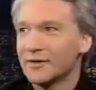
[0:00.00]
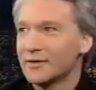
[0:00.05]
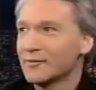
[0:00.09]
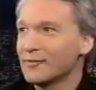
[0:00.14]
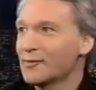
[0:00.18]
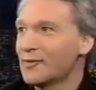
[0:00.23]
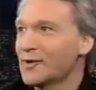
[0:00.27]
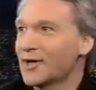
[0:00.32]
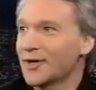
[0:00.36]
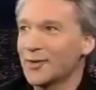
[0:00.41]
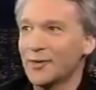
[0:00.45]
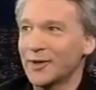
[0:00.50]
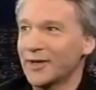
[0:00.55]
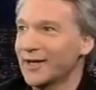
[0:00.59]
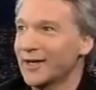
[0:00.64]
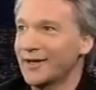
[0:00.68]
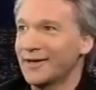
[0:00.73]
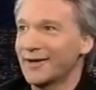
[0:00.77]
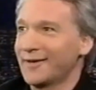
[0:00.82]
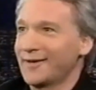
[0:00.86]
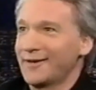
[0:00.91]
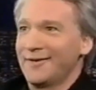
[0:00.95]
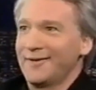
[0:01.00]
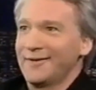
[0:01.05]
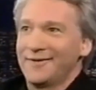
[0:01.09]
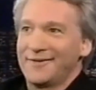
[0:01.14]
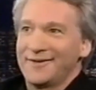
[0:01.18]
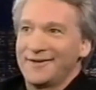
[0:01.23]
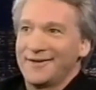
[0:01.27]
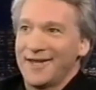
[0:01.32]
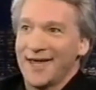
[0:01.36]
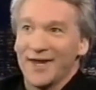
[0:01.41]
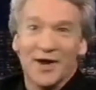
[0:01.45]
what do we,
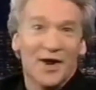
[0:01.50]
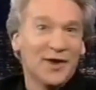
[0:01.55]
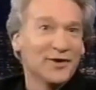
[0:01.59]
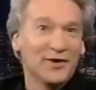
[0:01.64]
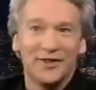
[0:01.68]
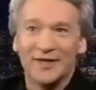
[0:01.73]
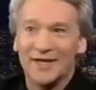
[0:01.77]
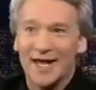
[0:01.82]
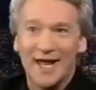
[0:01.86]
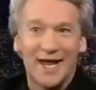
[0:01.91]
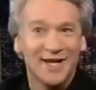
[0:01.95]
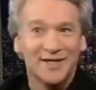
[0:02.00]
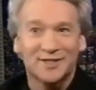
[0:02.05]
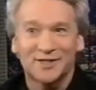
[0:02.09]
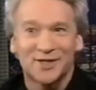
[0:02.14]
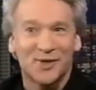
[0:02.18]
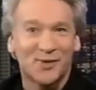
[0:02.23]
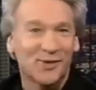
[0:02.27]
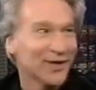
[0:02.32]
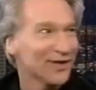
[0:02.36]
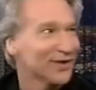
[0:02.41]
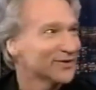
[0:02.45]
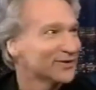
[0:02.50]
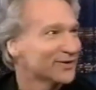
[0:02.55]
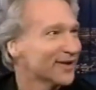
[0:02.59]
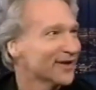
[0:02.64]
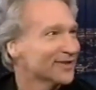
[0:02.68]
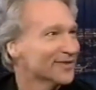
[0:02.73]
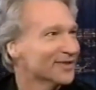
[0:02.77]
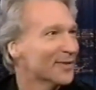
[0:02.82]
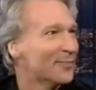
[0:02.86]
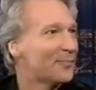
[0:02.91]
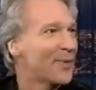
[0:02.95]
get under the AIDS quilt, get
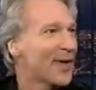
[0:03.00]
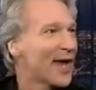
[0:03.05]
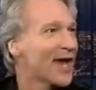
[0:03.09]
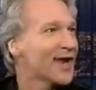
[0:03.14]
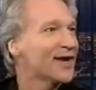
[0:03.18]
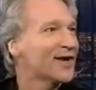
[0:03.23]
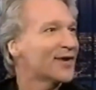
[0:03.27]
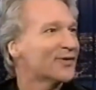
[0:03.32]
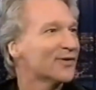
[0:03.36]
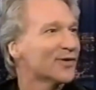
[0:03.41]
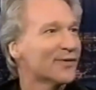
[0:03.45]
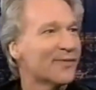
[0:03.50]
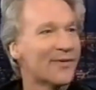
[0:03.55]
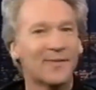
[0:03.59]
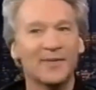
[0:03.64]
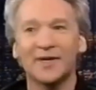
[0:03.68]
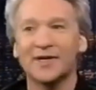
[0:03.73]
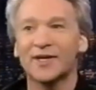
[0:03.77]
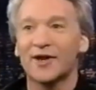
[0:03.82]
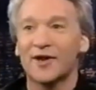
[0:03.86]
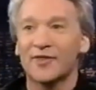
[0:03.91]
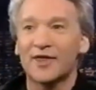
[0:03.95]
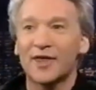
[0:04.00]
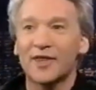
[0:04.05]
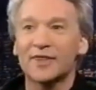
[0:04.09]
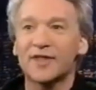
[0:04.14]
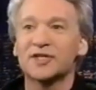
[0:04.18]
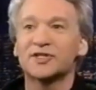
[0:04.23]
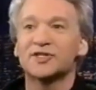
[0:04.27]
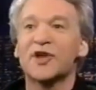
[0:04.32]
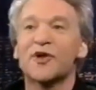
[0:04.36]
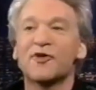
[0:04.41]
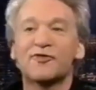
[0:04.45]
in the panic room? I mean, you know,
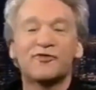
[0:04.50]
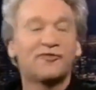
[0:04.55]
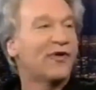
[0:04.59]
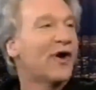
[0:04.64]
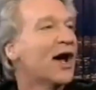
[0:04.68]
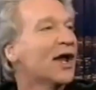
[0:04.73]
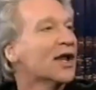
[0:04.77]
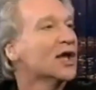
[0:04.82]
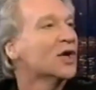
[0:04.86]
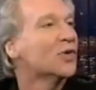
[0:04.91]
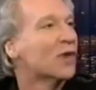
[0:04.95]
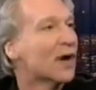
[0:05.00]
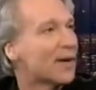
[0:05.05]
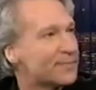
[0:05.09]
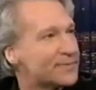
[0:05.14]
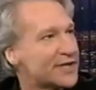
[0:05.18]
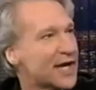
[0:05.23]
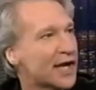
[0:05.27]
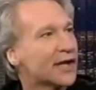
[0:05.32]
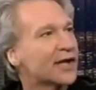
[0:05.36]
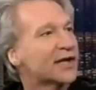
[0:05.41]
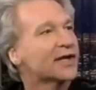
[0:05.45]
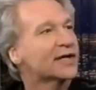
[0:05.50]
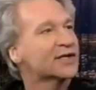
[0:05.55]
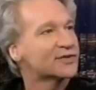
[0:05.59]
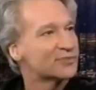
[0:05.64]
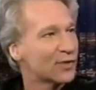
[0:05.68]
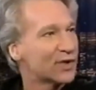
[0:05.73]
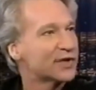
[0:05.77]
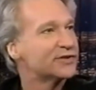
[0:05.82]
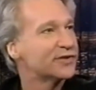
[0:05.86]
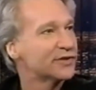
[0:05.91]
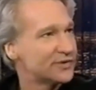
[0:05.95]
there's no follow-up telling us
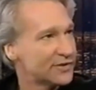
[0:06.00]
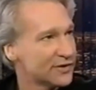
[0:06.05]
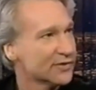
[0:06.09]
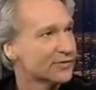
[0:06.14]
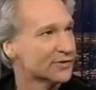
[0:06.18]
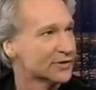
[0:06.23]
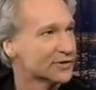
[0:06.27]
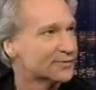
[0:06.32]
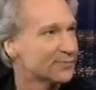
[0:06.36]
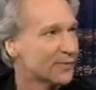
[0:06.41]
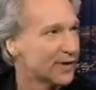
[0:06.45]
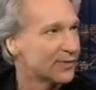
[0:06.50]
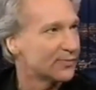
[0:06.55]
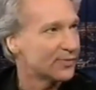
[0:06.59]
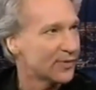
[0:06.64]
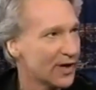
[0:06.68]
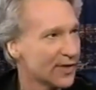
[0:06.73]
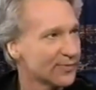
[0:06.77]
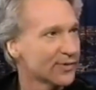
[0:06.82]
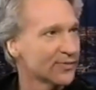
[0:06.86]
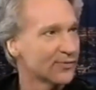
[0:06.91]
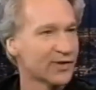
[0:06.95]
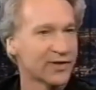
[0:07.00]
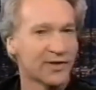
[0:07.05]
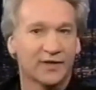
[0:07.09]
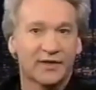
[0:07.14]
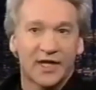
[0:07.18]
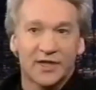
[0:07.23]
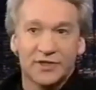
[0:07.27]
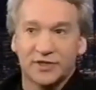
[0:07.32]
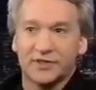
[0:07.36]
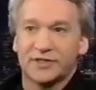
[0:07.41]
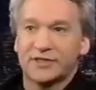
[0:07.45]
what to do is my problem with it.
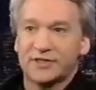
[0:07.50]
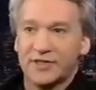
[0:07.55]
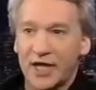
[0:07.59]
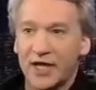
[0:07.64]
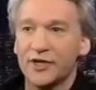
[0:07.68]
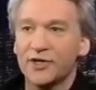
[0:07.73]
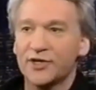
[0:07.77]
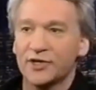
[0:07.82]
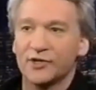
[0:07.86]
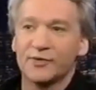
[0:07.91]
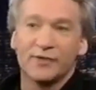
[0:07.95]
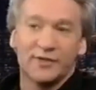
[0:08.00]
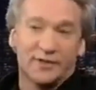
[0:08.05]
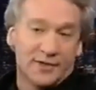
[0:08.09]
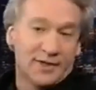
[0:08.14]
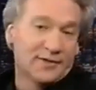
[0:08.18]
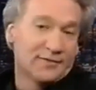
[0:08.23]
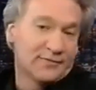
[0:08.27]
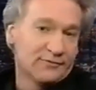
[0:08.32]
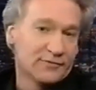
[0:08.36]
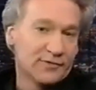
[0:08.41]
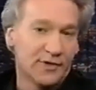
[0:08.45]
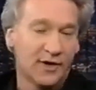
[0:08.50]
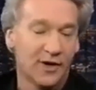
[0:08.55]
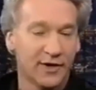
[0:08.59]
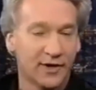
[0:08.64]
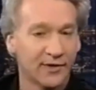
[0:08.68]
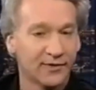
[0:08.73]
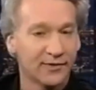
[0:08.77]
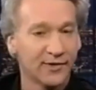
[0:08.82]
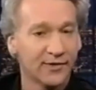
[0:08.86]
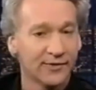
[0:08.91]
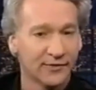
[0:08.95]
They just tell you, and then we're on
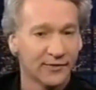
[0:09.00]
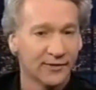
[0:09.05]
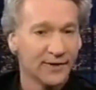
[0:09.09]
our own.